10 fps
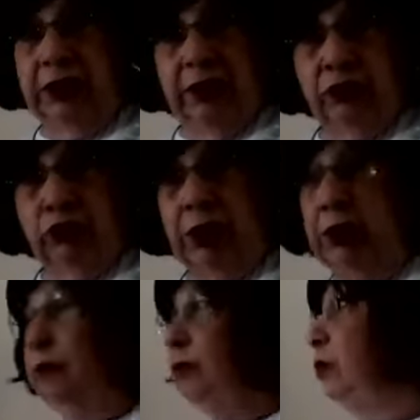get a
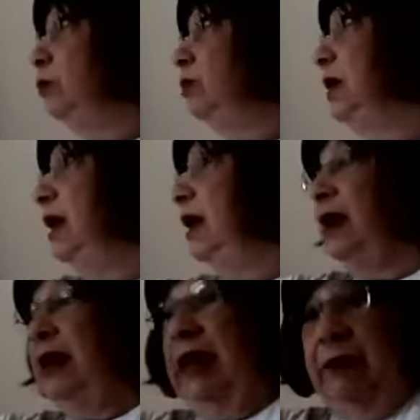trinomial, we
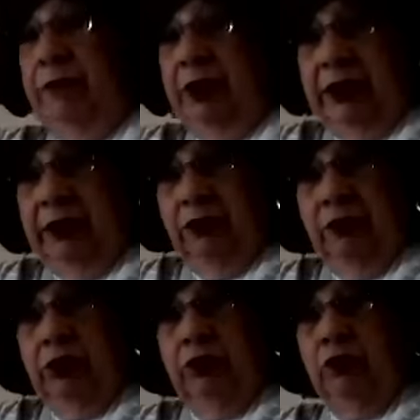get a
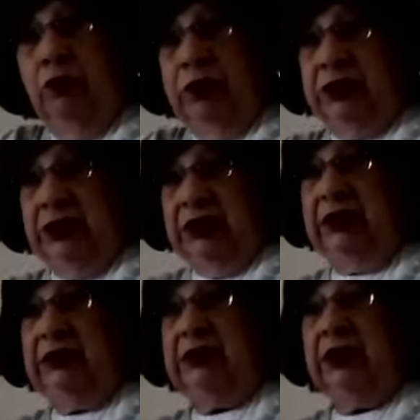binomial, which
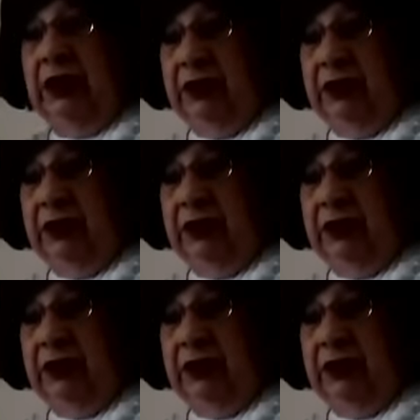is